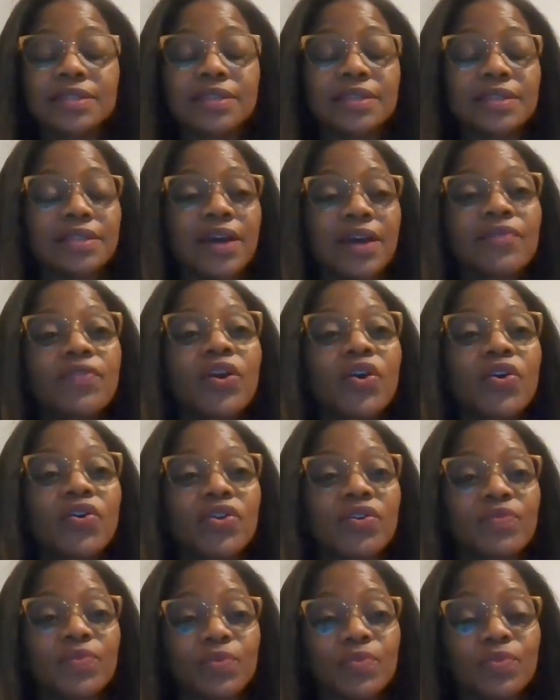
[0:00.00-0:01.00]
never
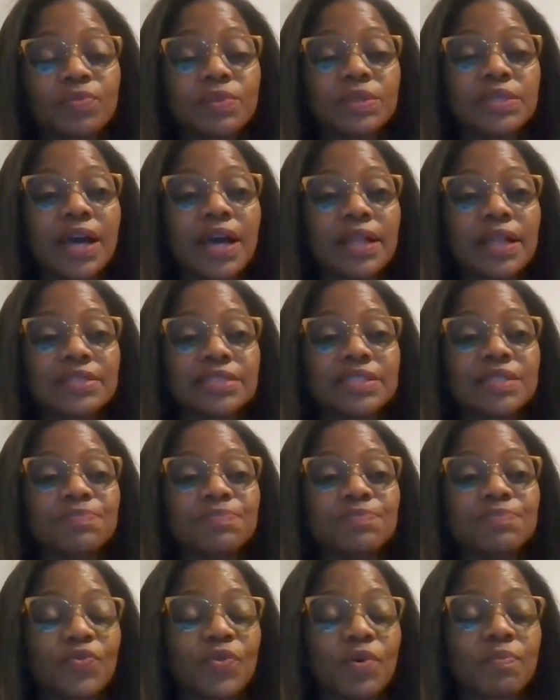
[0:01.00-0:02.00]
heard of a rheumatologist
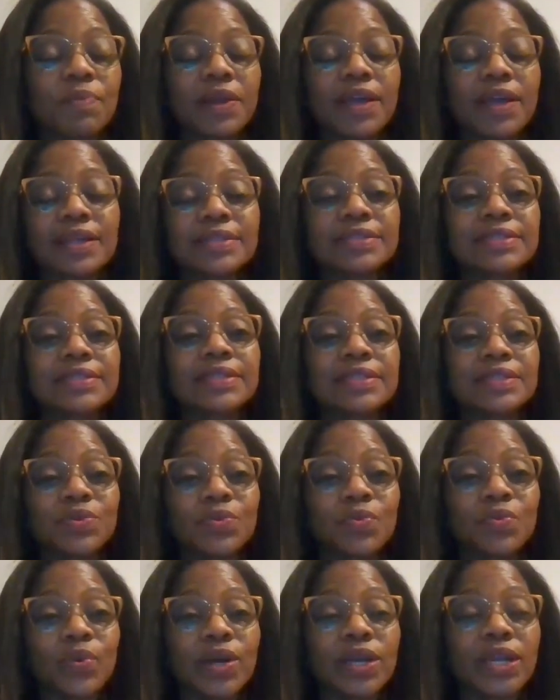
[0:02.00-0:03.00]
before, but got sent
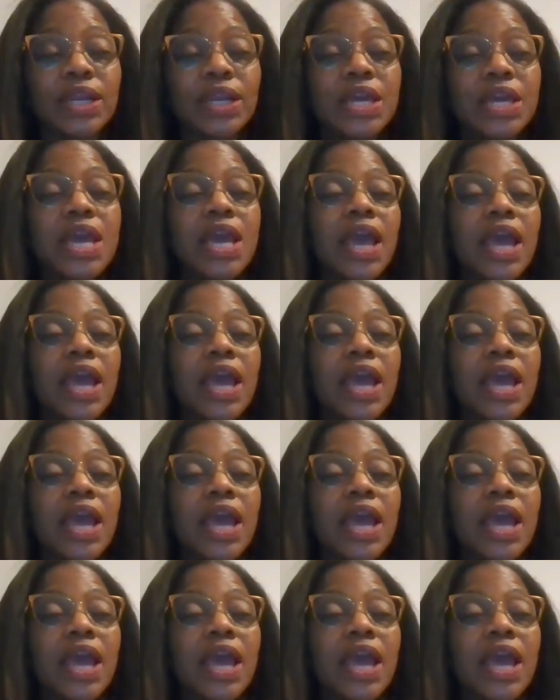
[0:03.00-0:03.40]
to one.